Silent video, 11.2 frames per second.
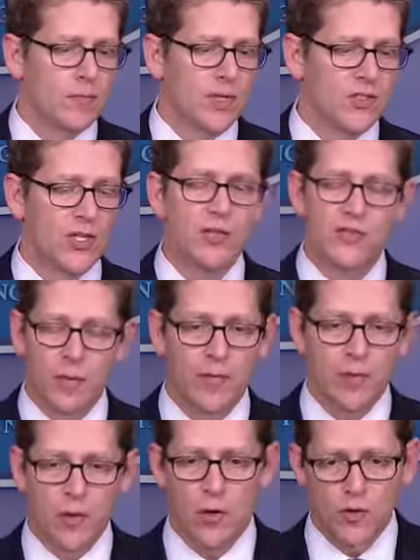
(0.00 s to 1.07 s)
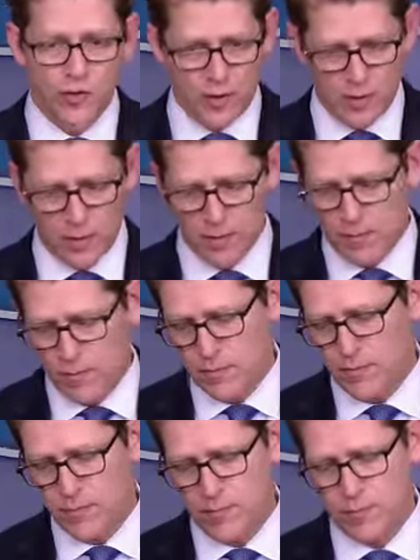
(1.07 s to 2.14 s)
achieve some of the goals that he
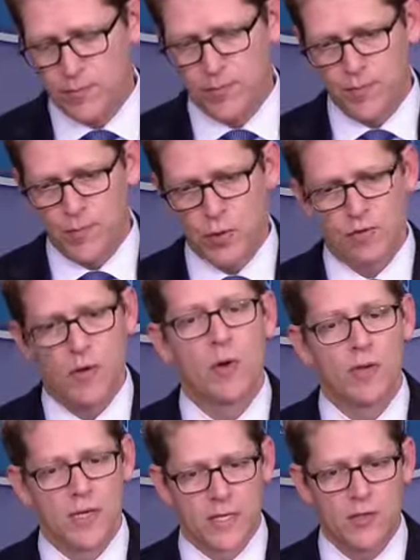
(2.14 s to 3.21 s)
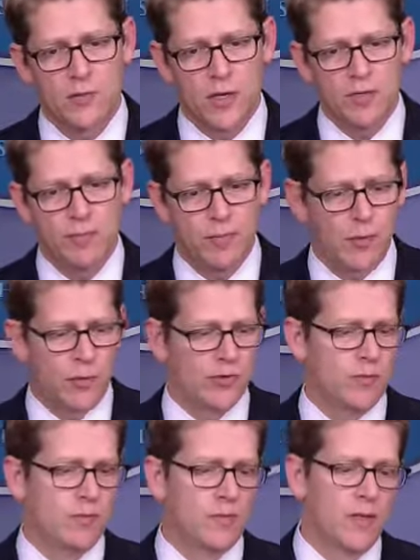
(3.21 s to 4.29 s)
put forward in his budget
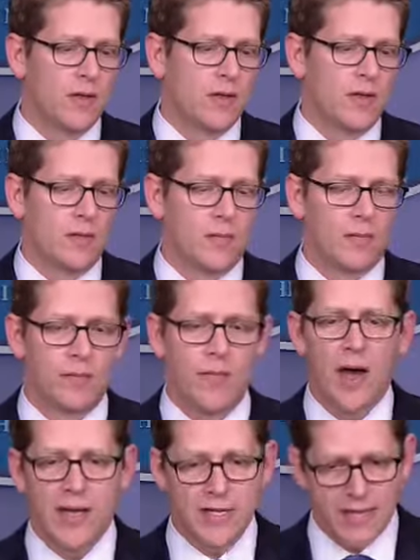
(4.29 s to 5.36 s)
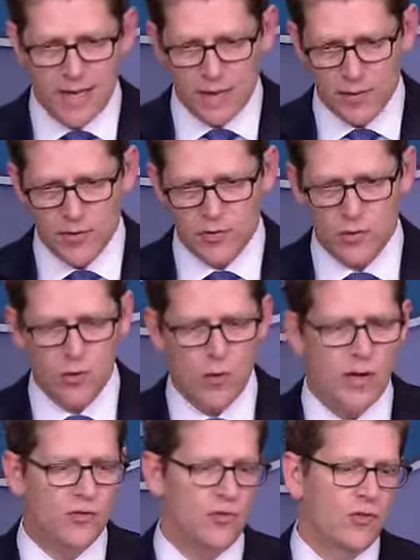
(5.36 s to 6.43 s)
proposal, buying down the
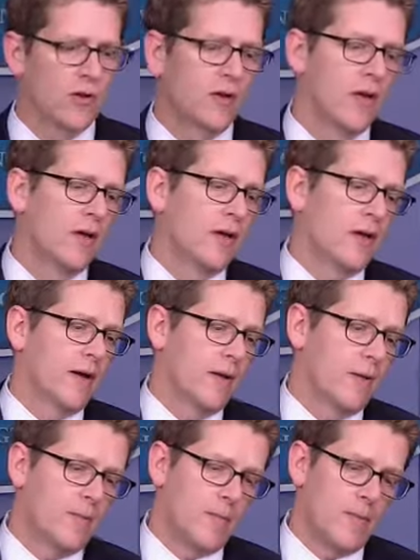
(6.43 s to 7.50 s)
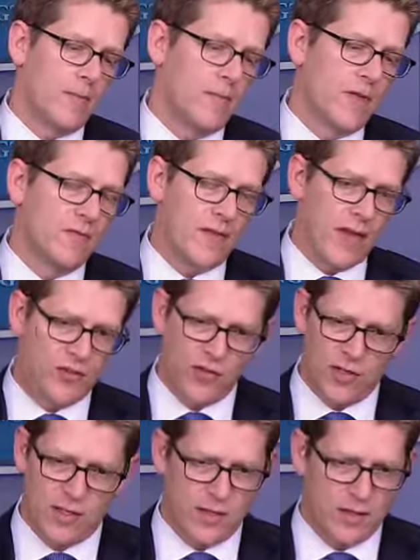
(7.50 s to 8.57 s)
sequester,
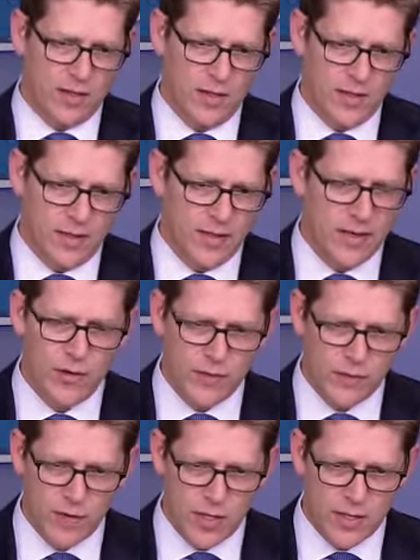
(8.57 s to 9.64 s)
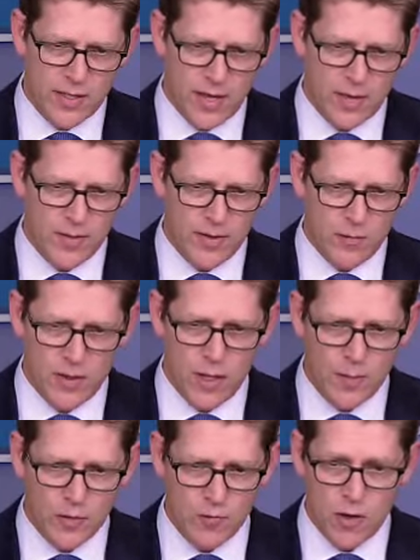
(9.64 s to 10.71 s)
investing in areas of our economy that will
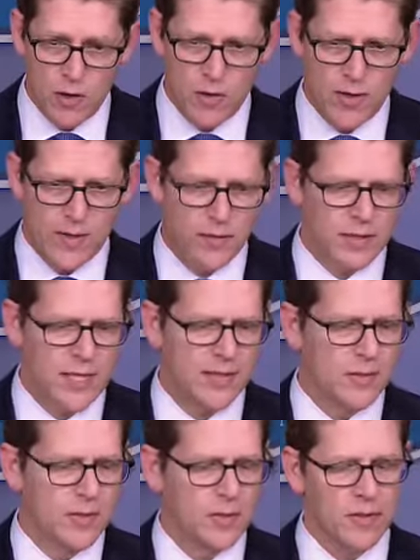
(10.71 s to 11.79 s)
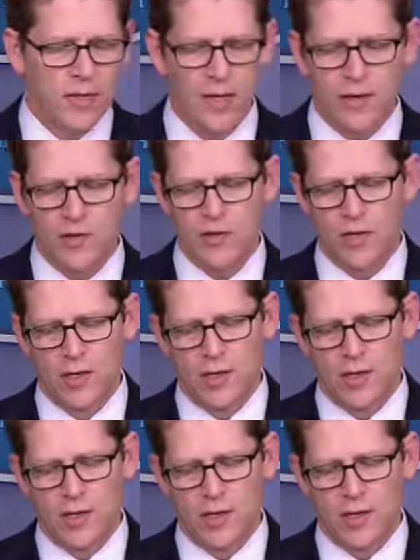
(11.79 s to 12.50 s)
help it grow and protect the middle class.